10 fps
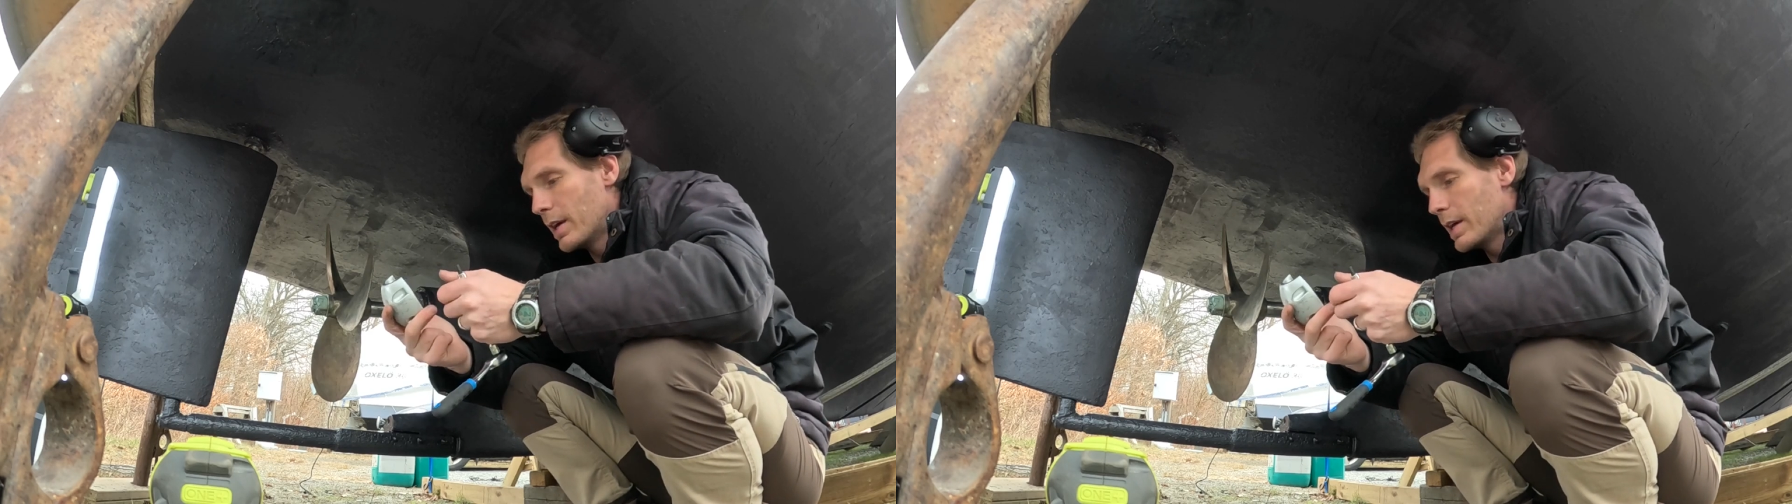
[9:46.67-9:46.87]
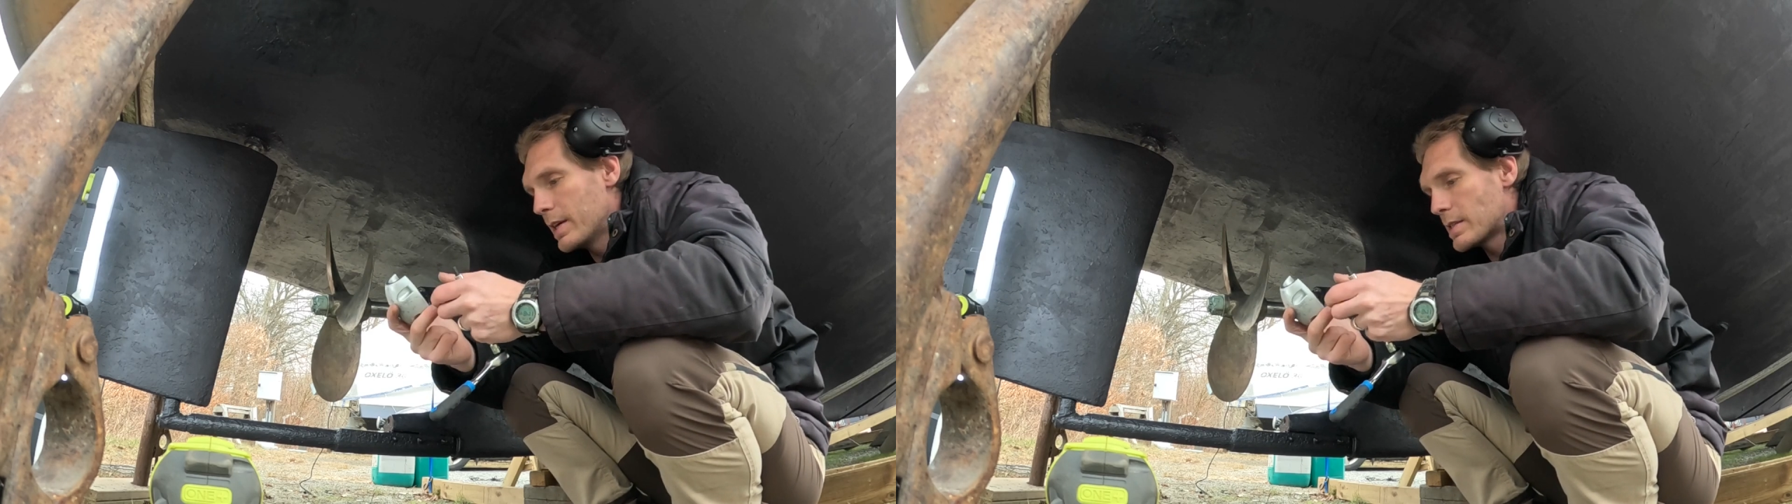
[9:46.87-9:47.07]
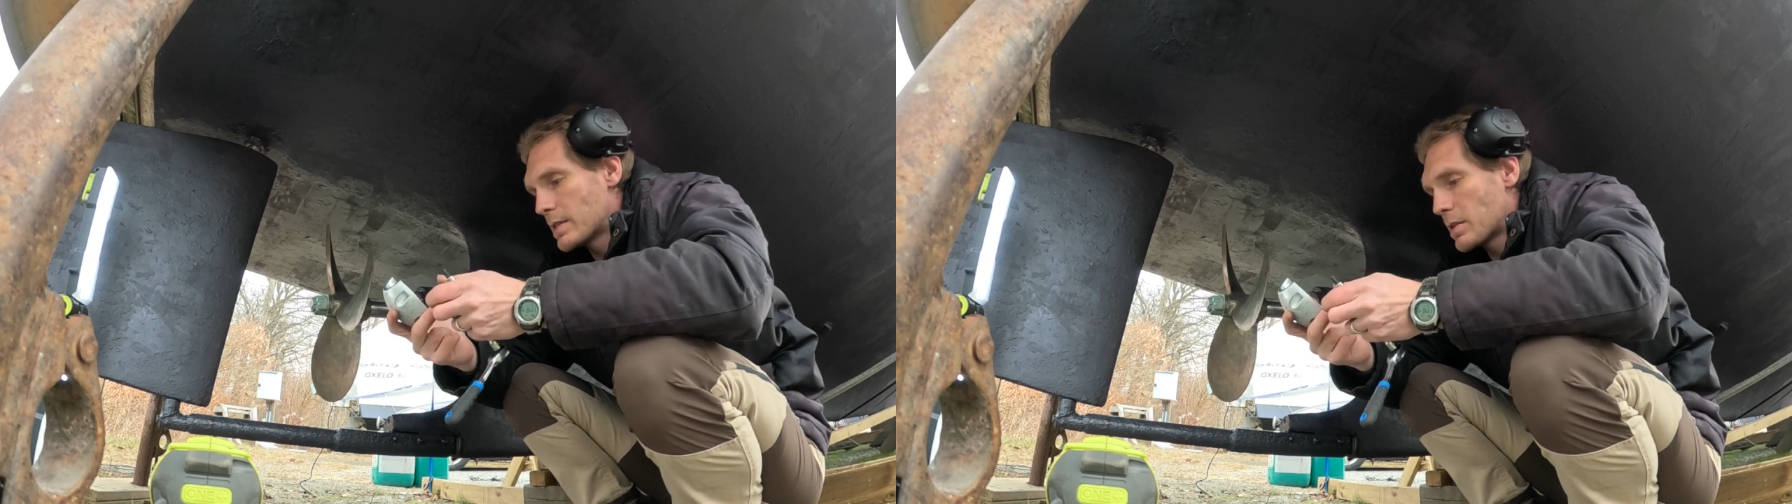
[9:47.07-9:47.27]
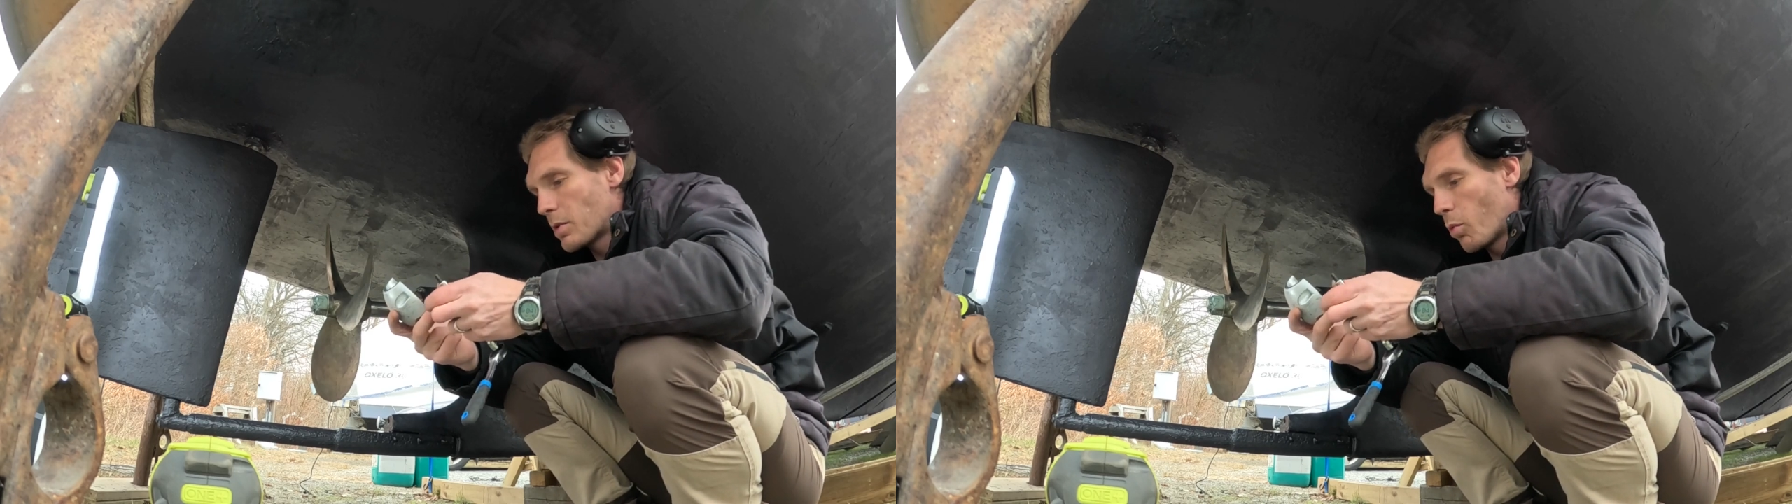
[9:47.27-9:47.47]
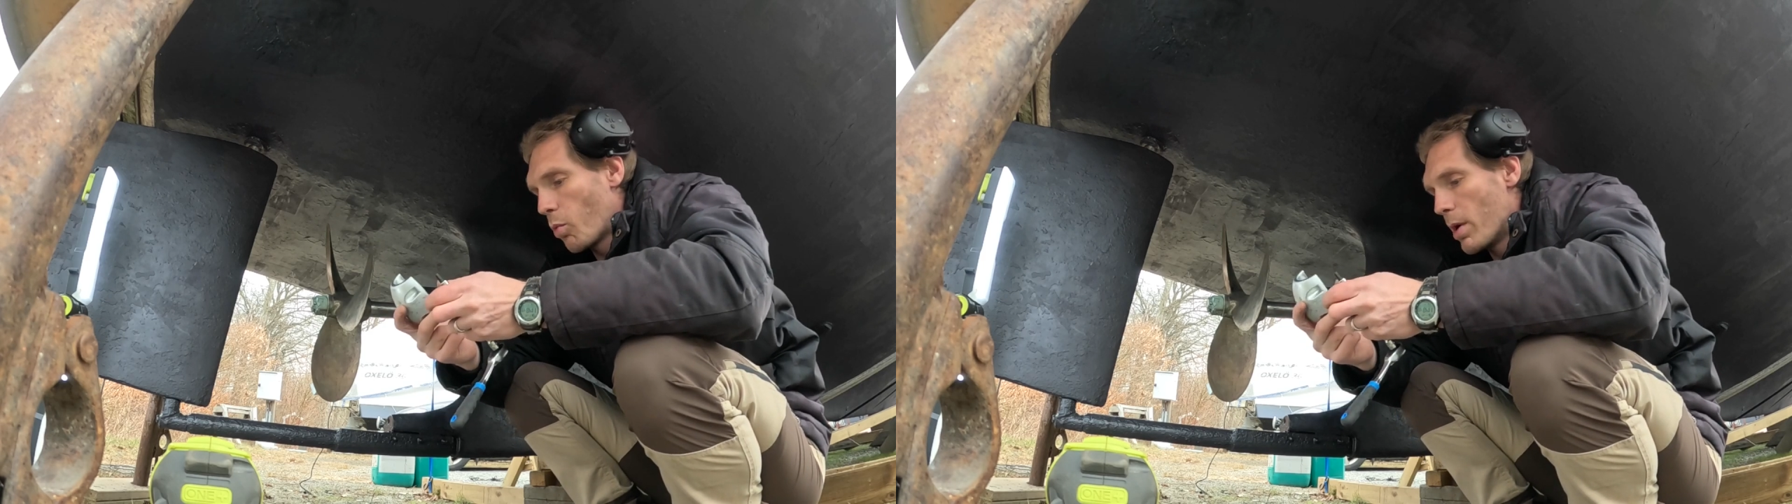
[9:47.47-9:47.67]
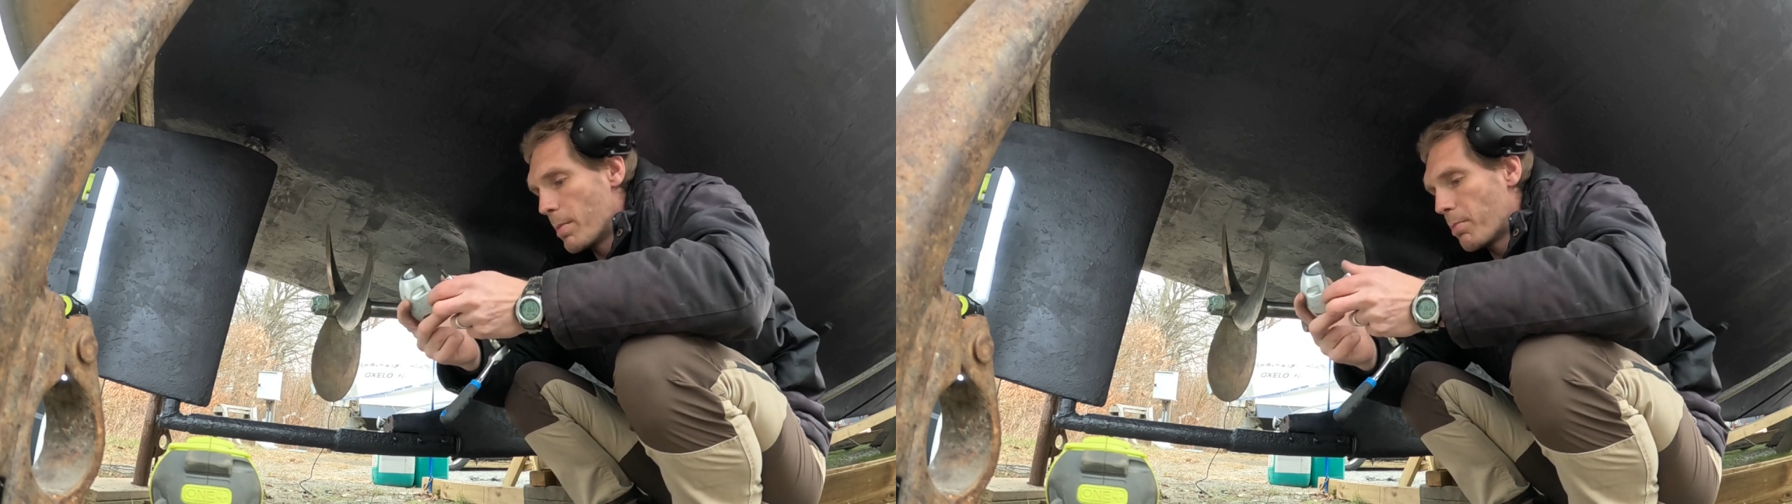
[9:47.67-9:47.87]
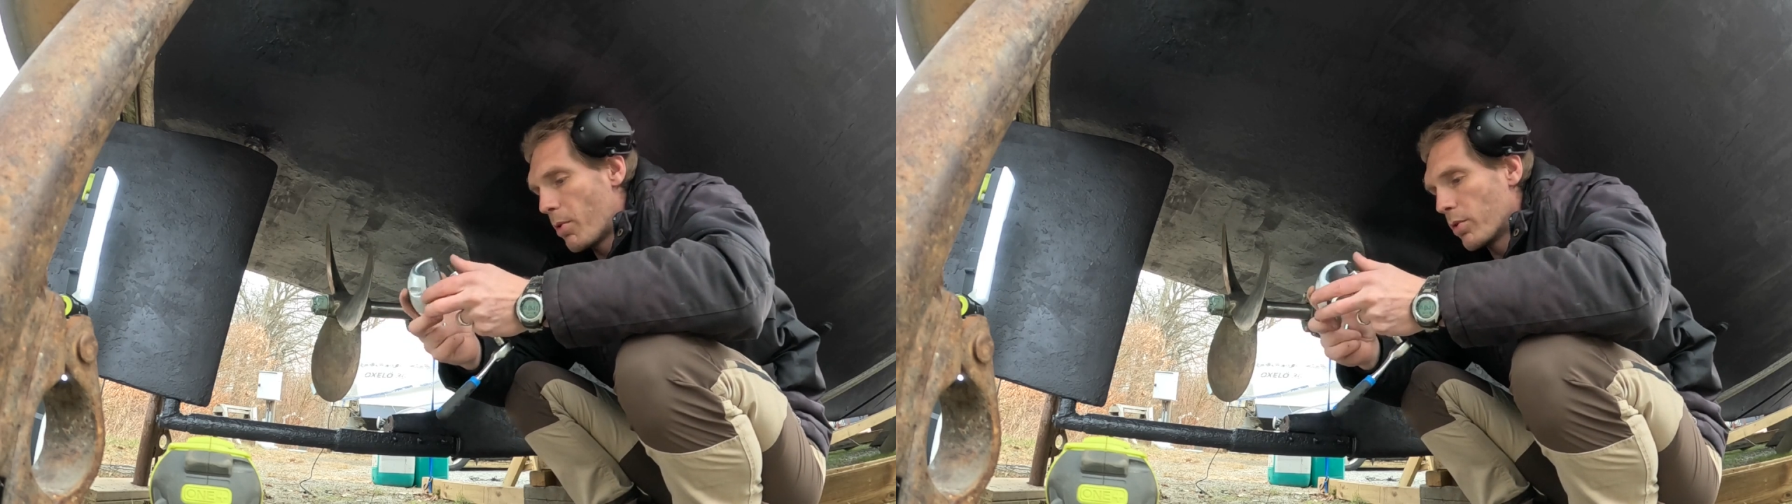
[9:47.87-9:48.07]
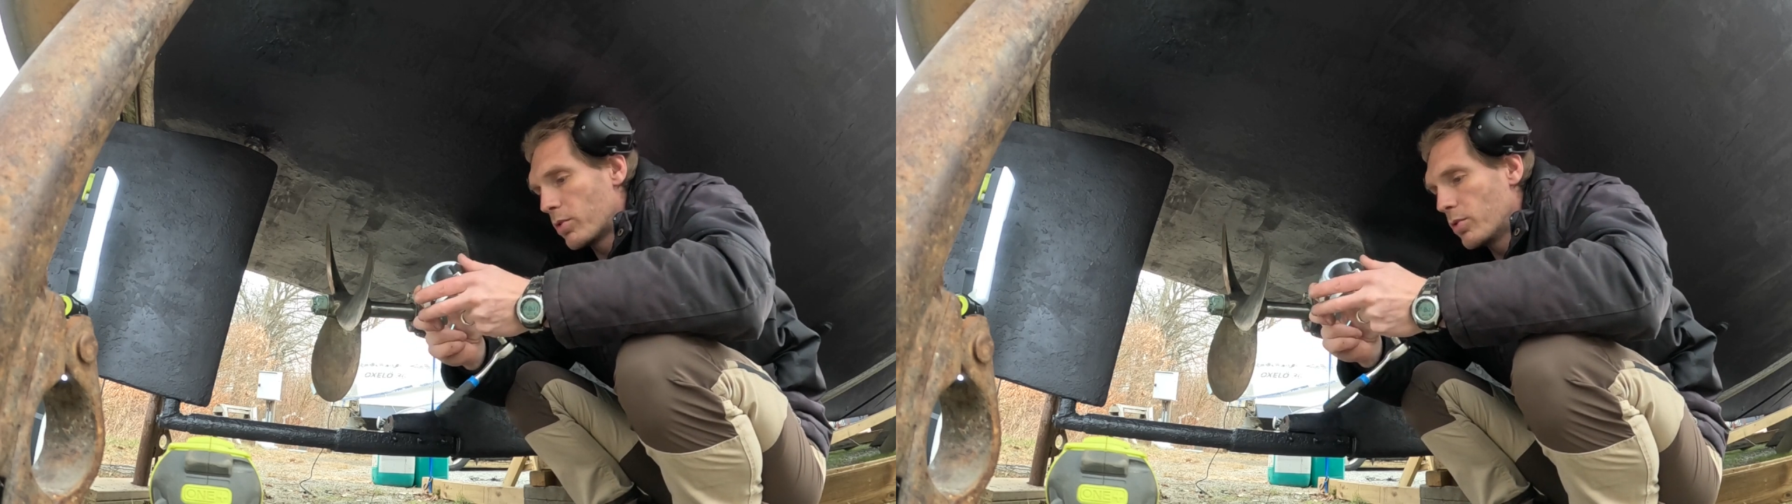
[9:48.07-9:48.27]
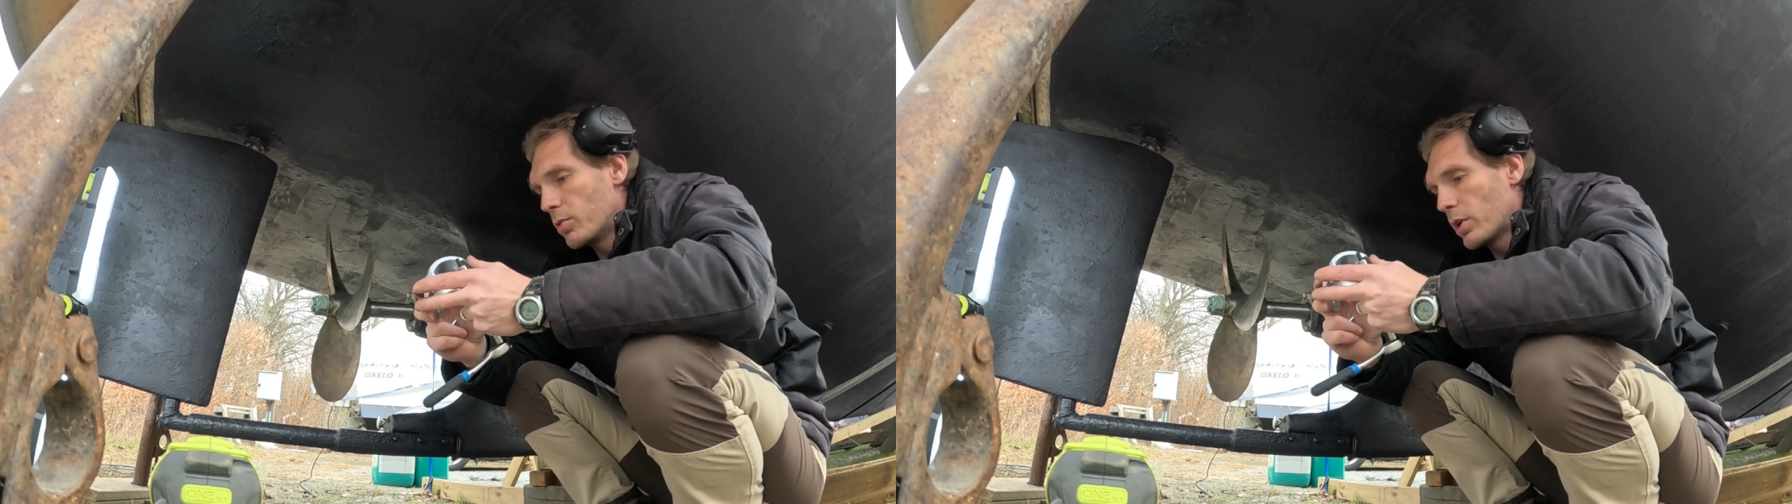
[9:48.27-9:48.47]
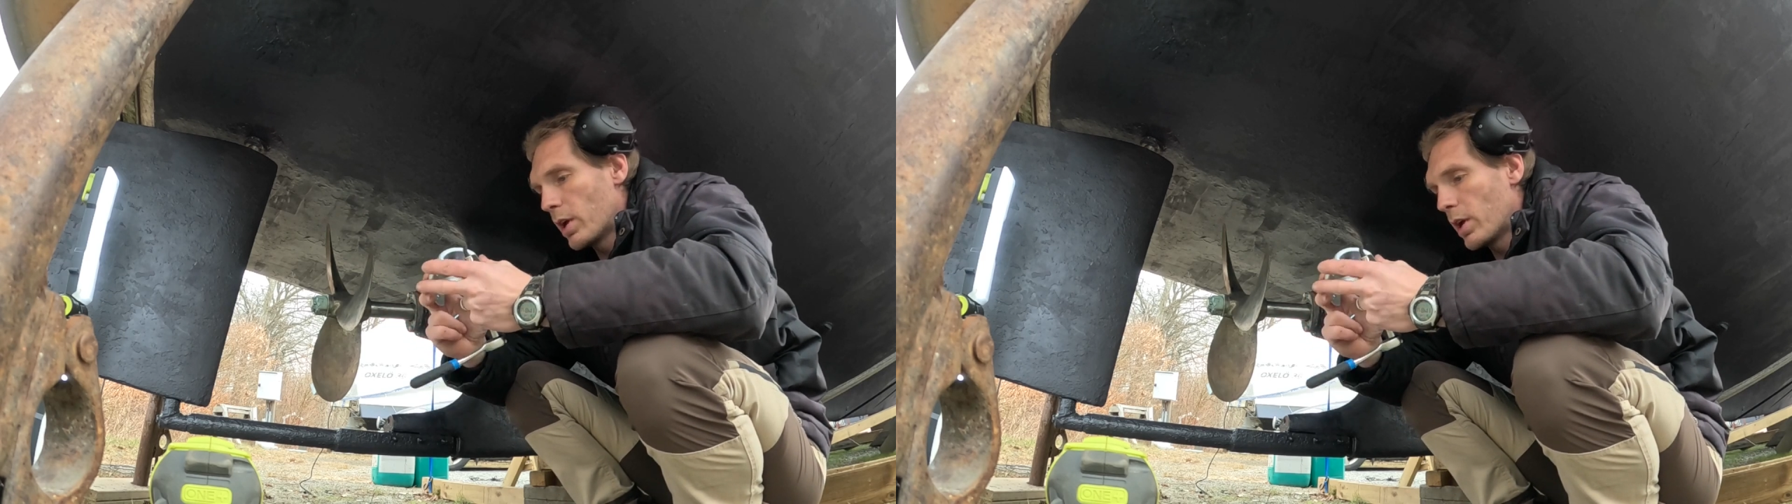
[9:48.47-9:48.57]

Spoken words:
It's 1.2